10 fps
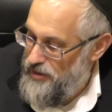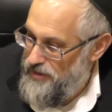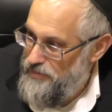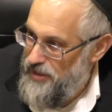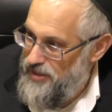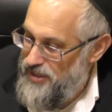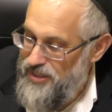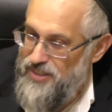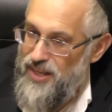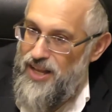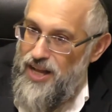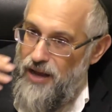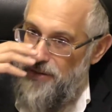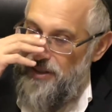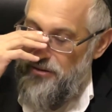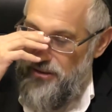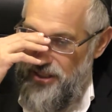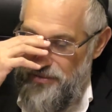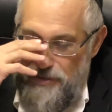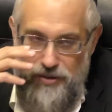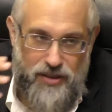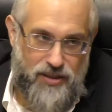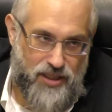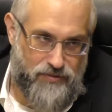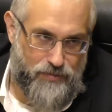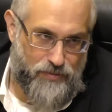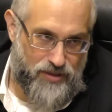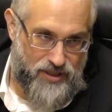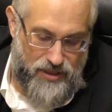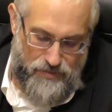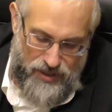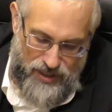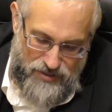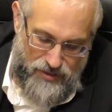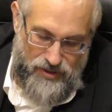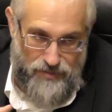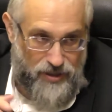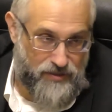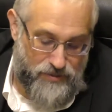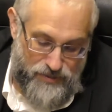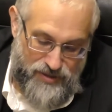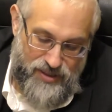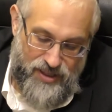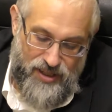David HaMelech says, I'm not going to keep a deceitful person in my household, in my government.